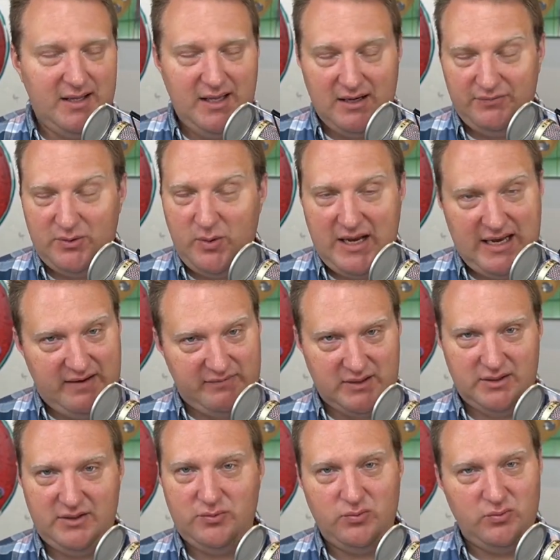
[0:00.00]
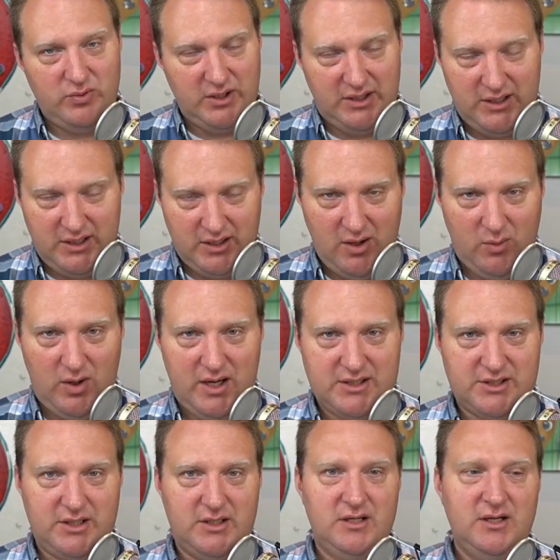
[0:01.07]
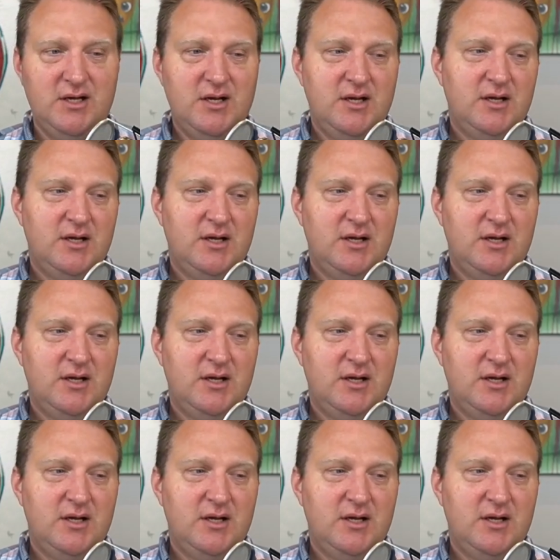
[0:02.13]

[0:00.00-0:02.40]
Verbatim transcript: And again, if you haven't, you really need to go watch it.